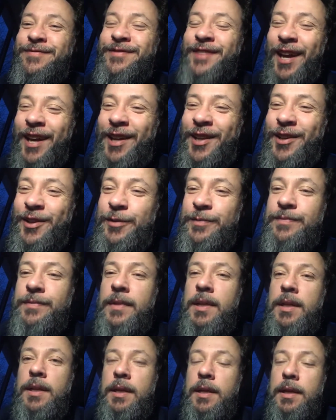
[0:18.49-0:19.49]
Thank you.
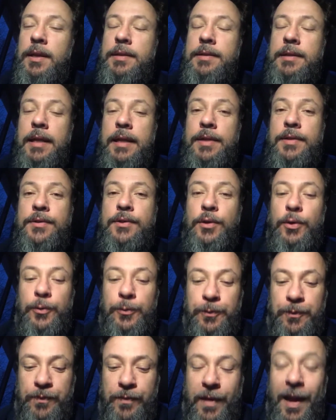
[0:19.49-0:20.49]
Take
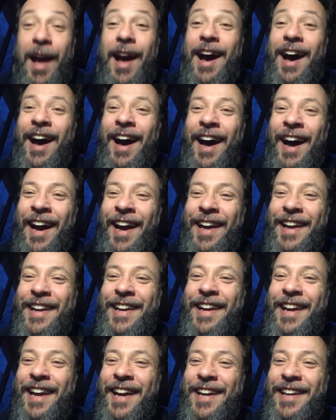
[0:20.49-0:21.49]
two. Hi
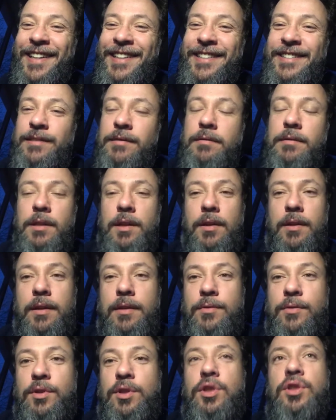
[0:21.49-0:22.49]
again. No,
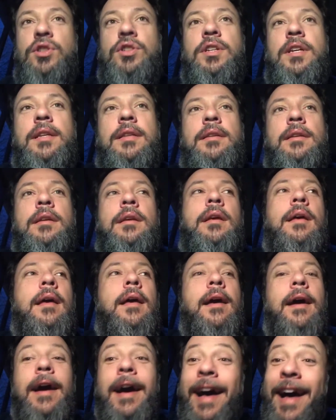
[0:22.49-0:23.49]
this was shit.
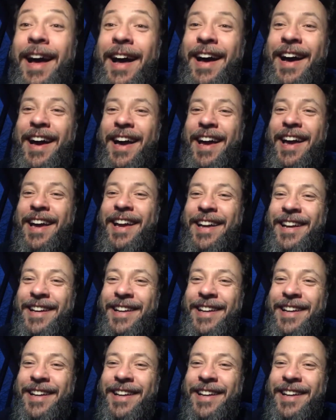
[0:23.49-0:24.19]
Hi.